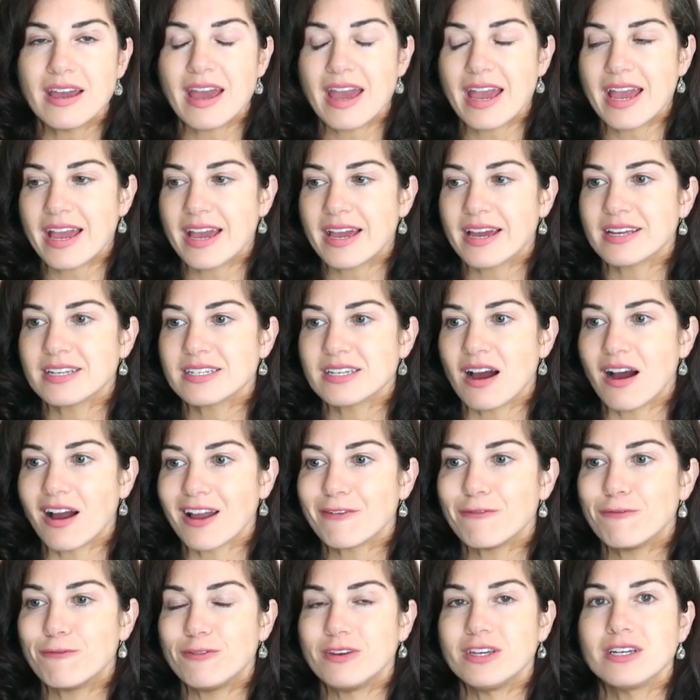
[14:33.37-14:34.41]
And
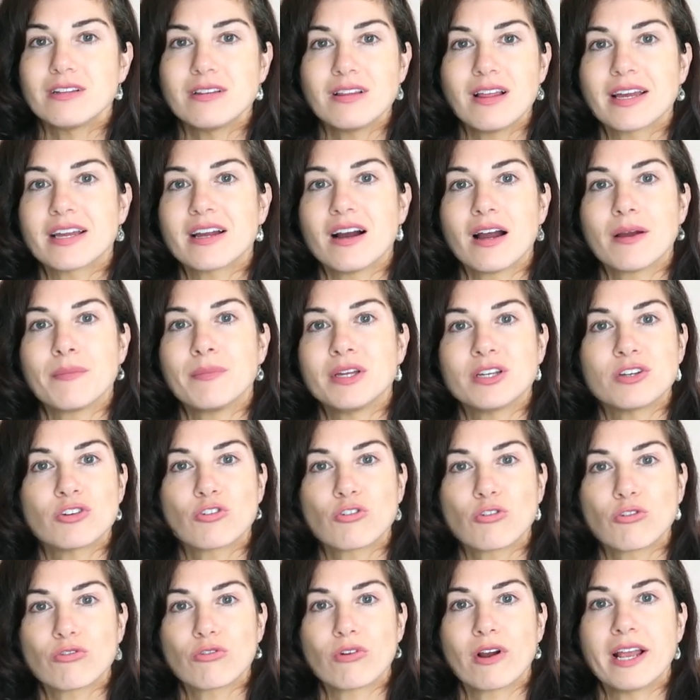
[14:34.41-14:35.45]
I feel like I'm in
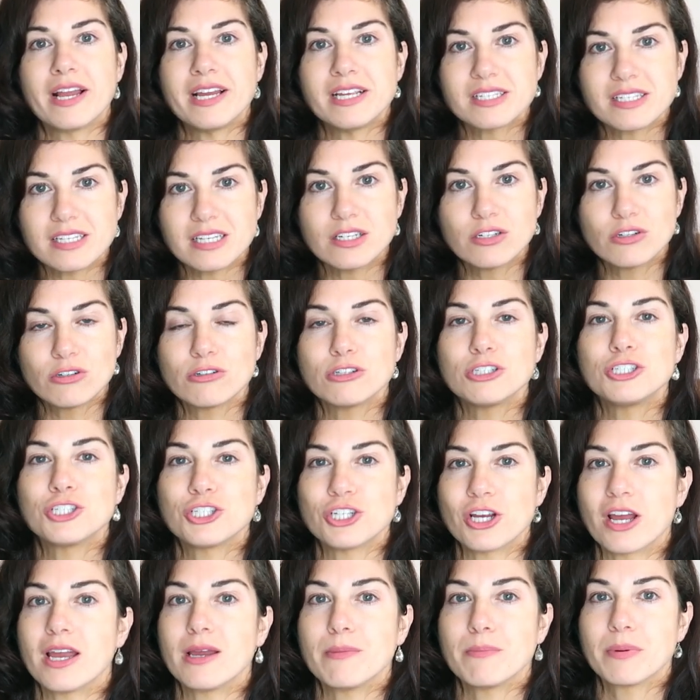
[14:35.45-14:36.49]
crazy good
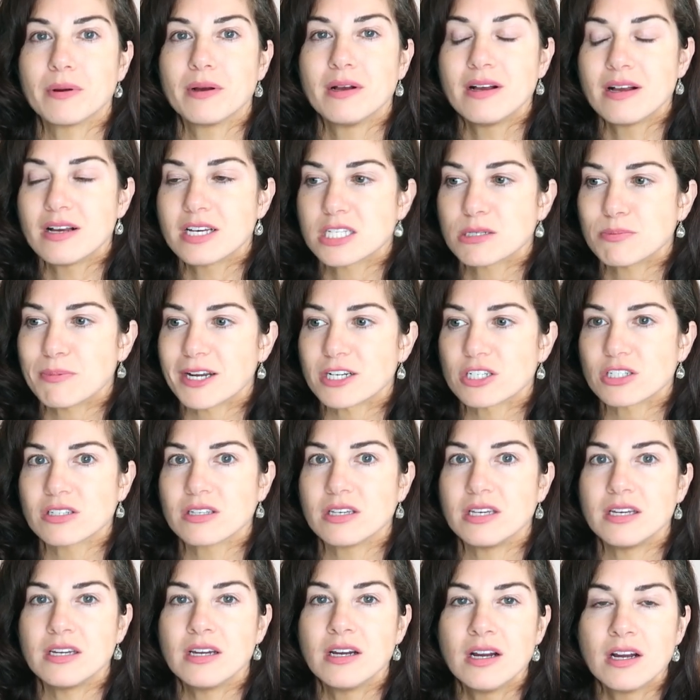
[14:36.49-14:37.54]
shape,
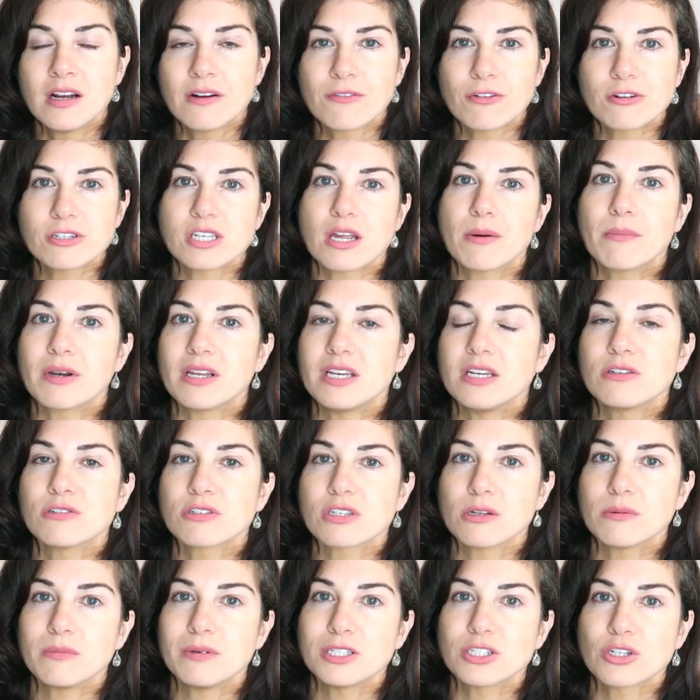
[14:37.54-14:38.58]
especially for somebody who's
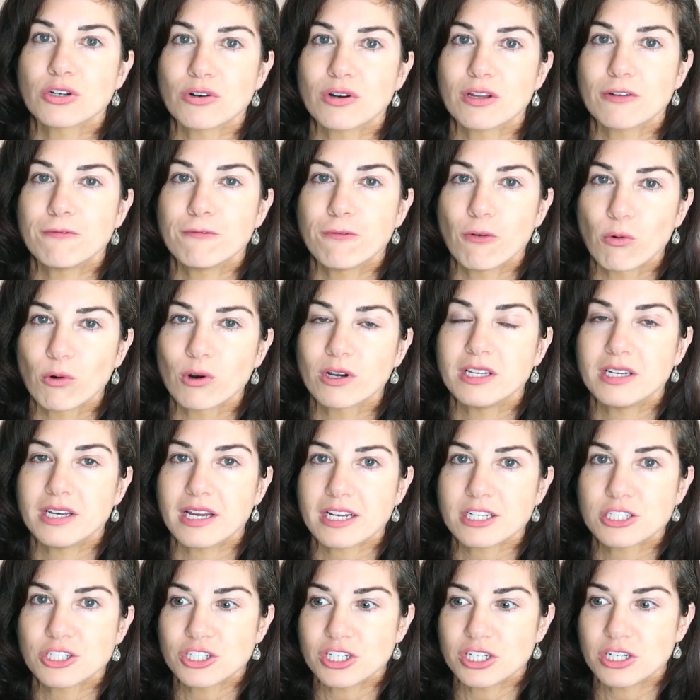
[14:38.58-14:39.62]
gonna be turning 40
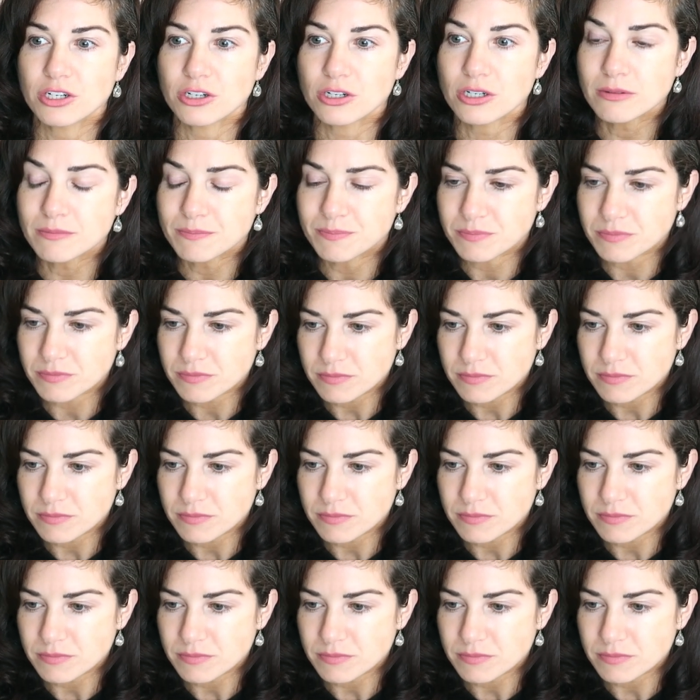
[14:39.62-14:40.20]
next year.